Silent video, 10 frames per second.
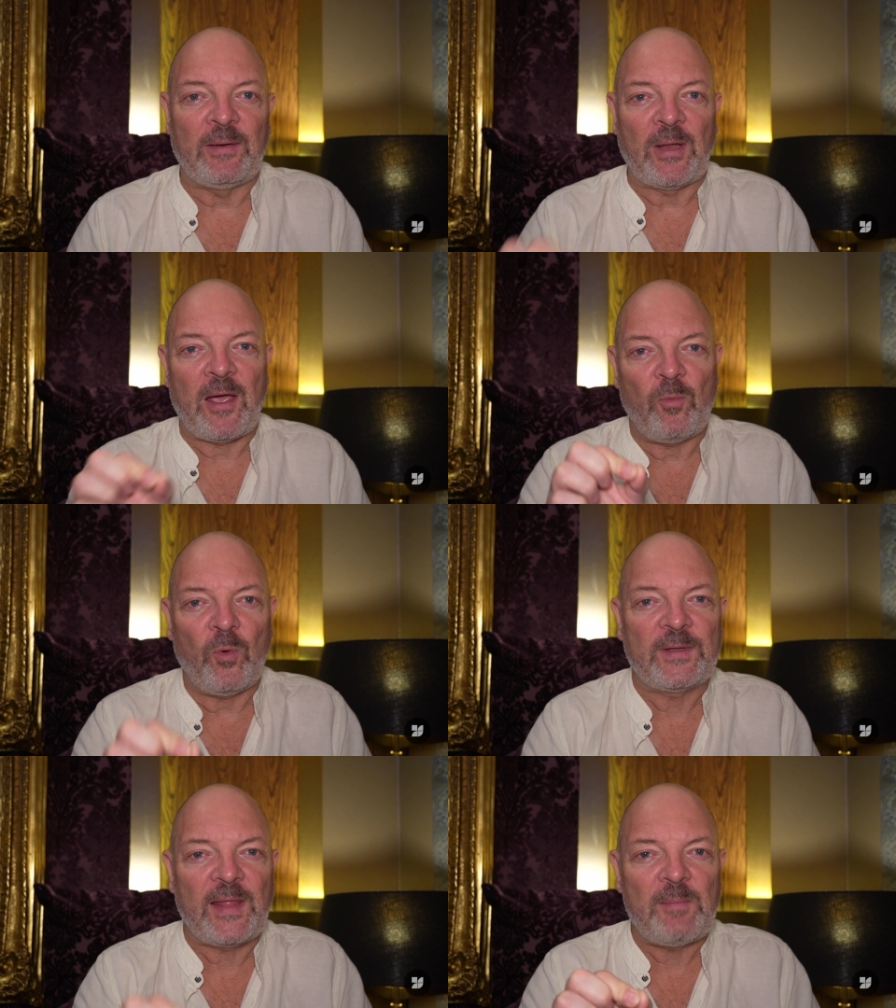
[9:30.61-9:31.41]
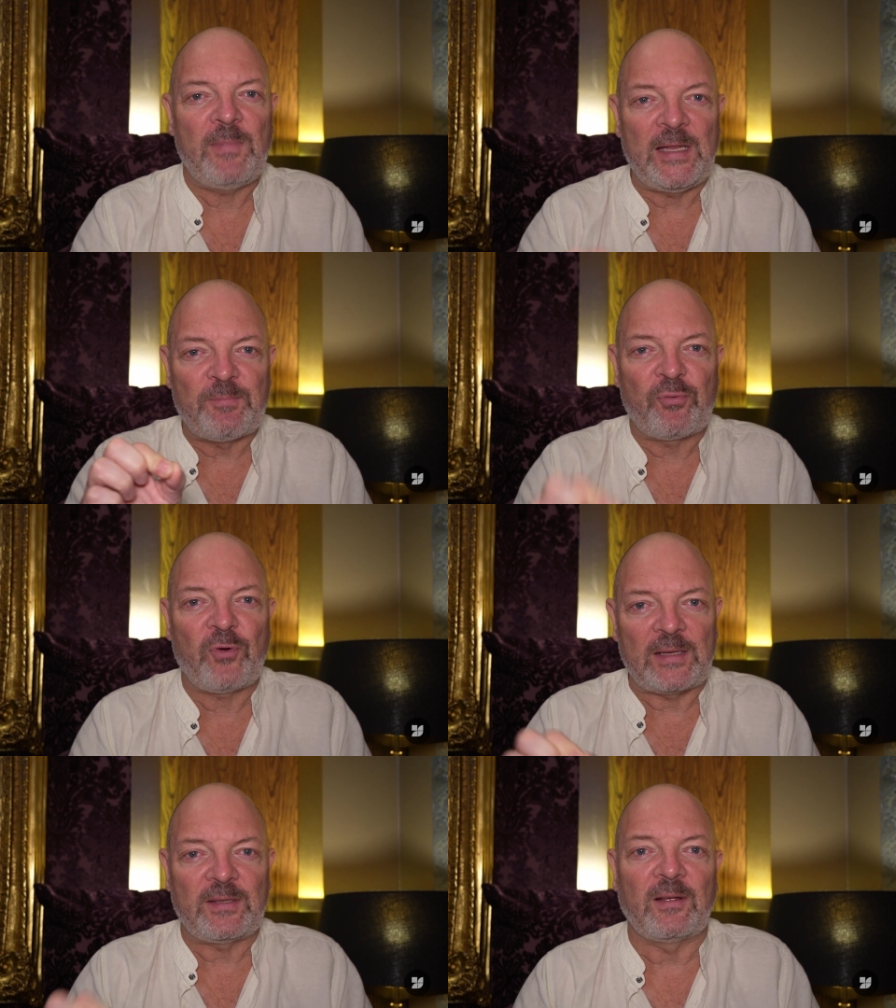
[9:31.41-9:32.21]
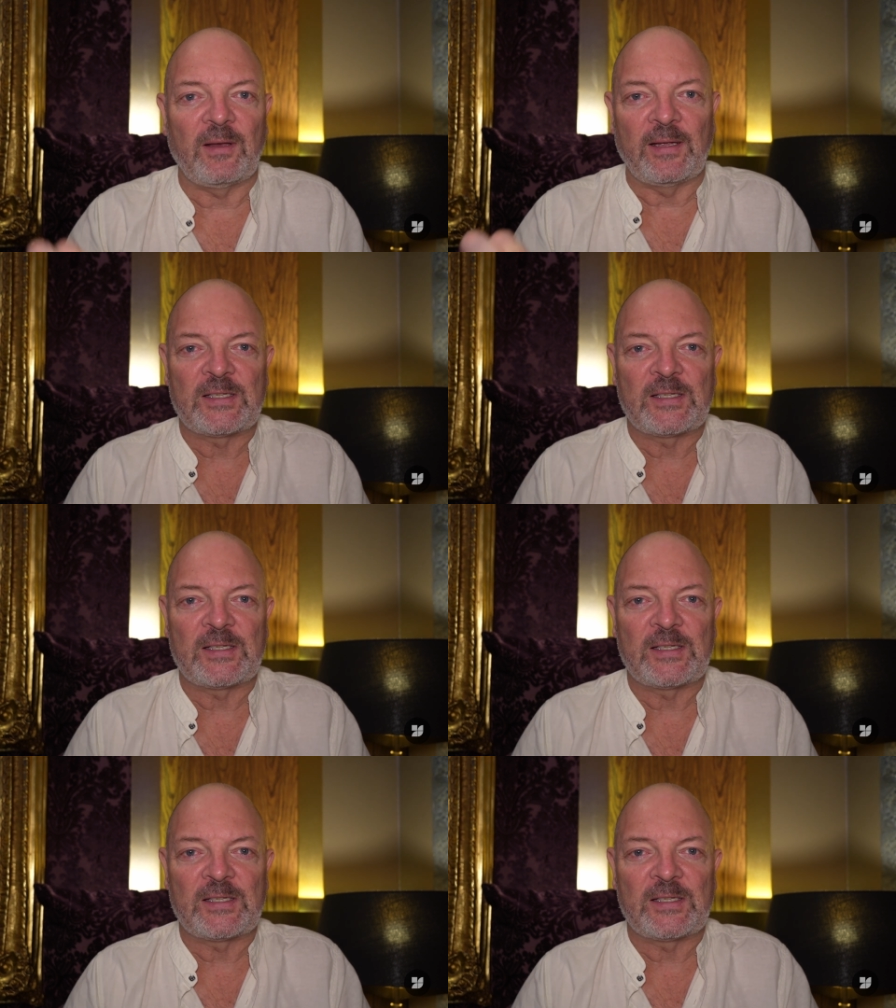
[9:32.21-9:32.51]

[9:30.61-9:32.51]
and what do they mean practically.